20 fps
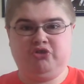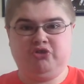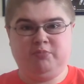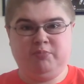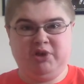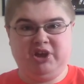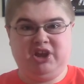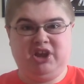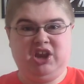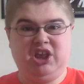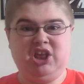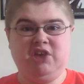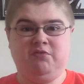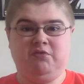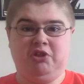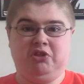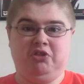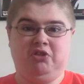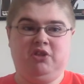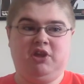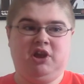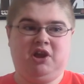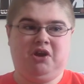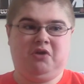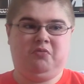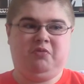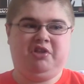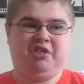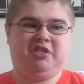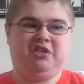But even
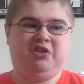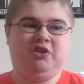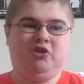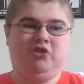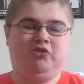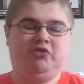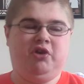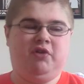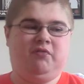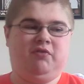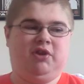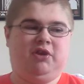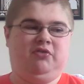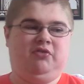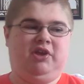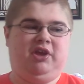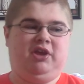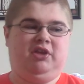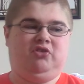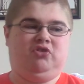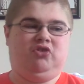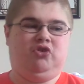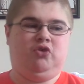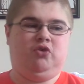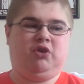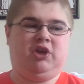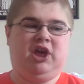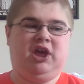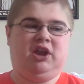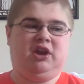there, we still definitely
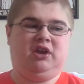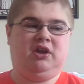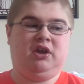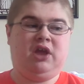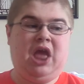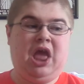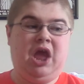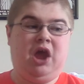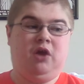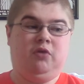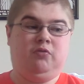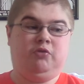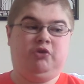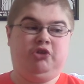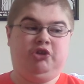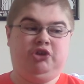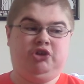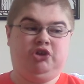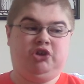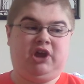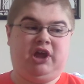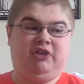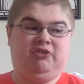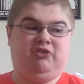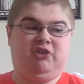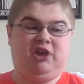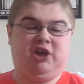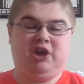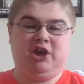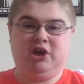do get a really good
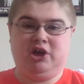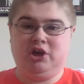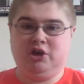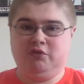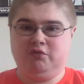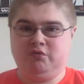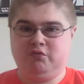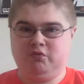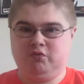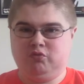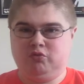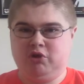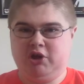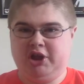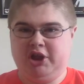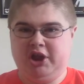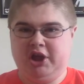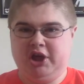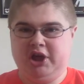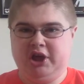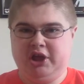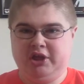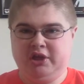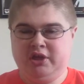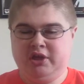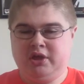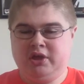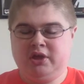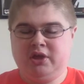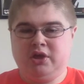idea of what
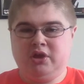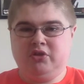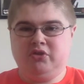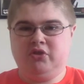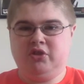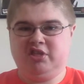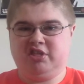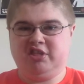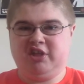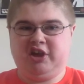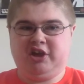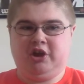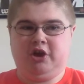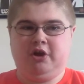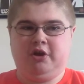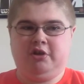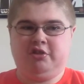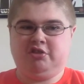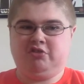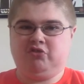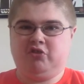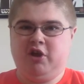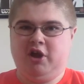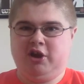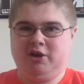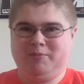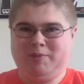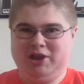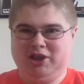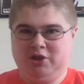the singer is
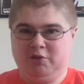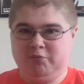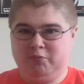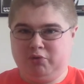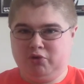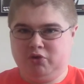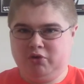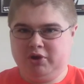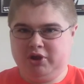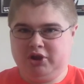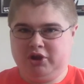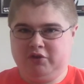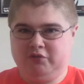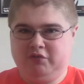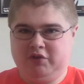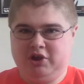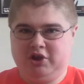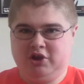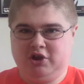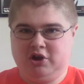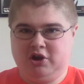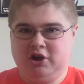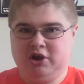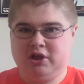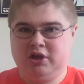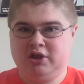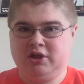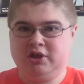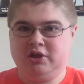trying to make a point of here.